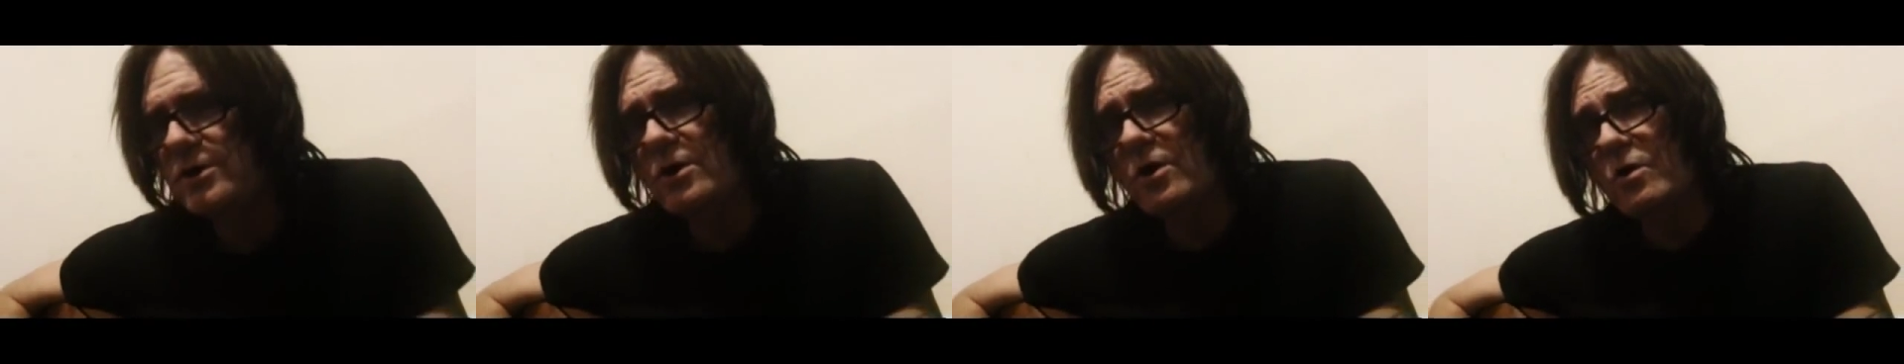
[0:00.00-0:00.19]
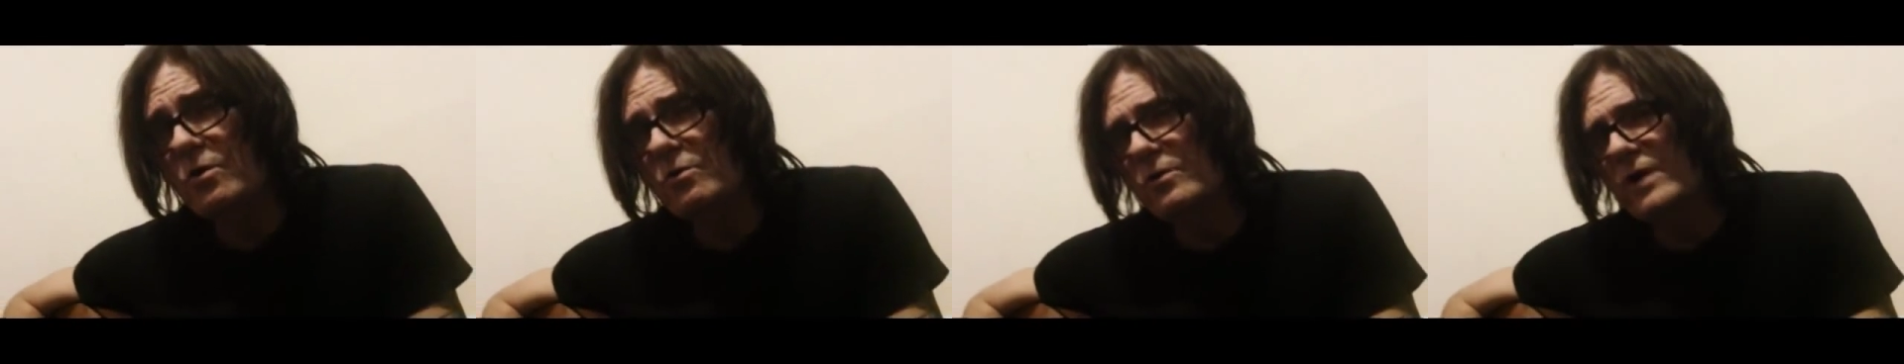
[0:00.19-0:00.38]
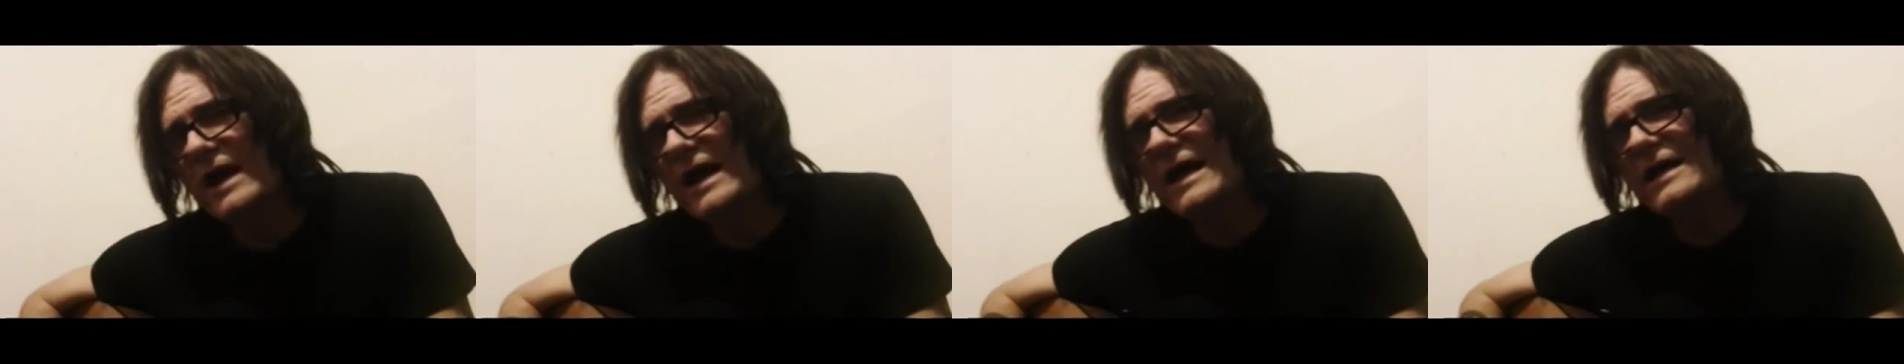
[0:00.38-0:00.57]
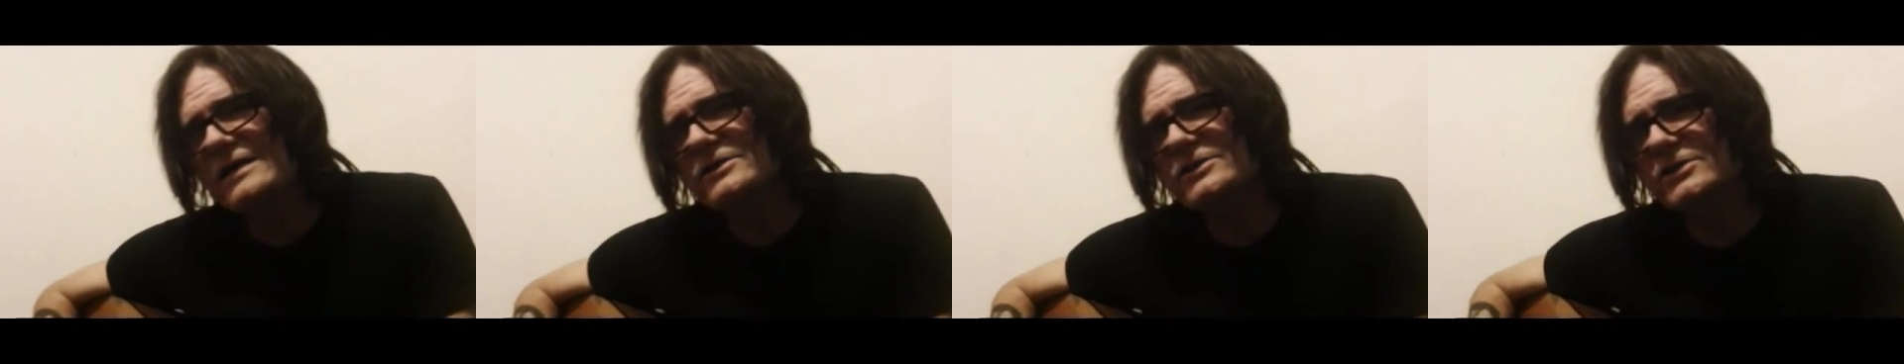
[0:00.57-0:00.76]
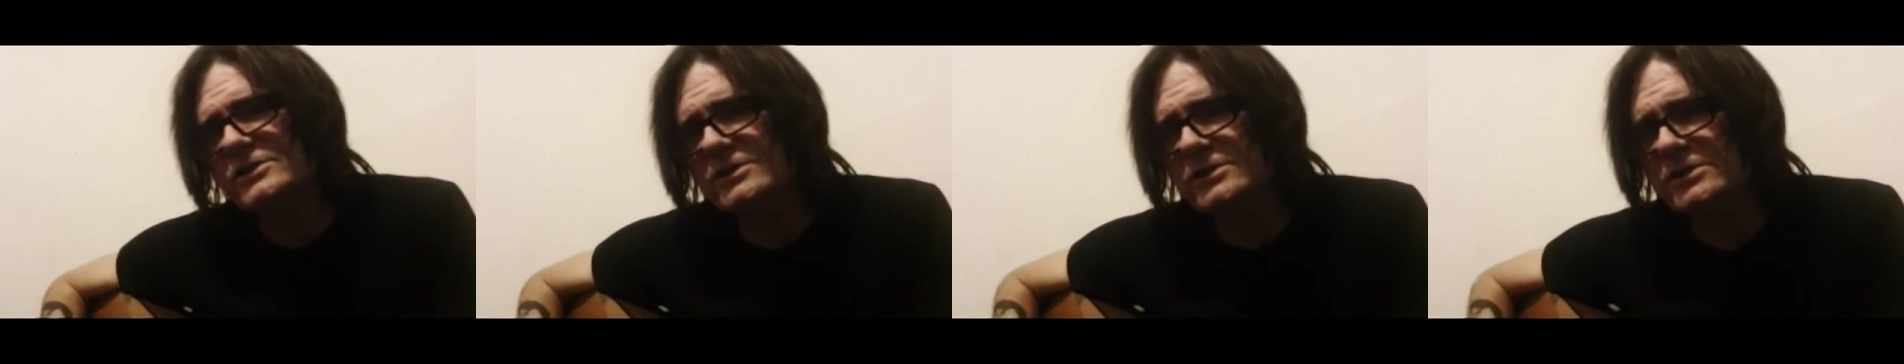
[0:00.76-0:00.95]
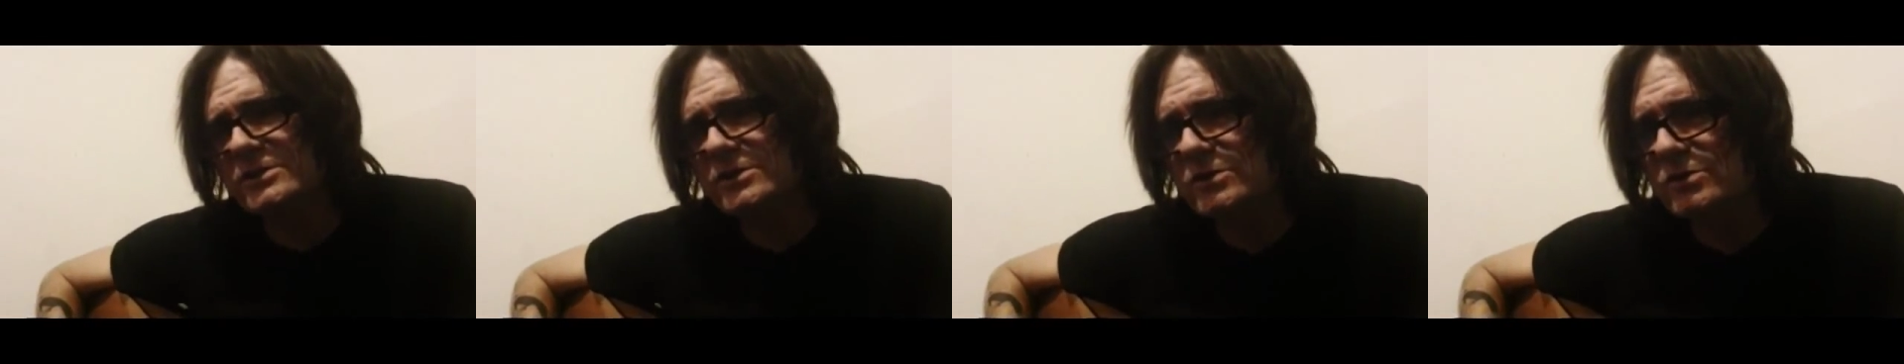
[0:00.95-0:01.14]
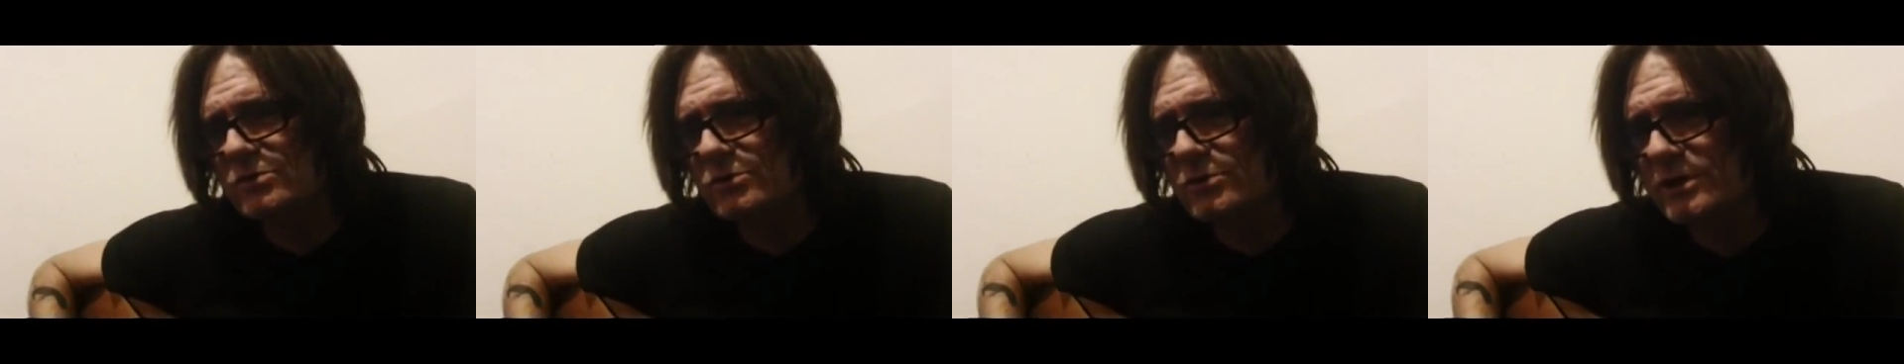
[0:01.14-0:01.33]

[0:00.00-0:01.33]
no rational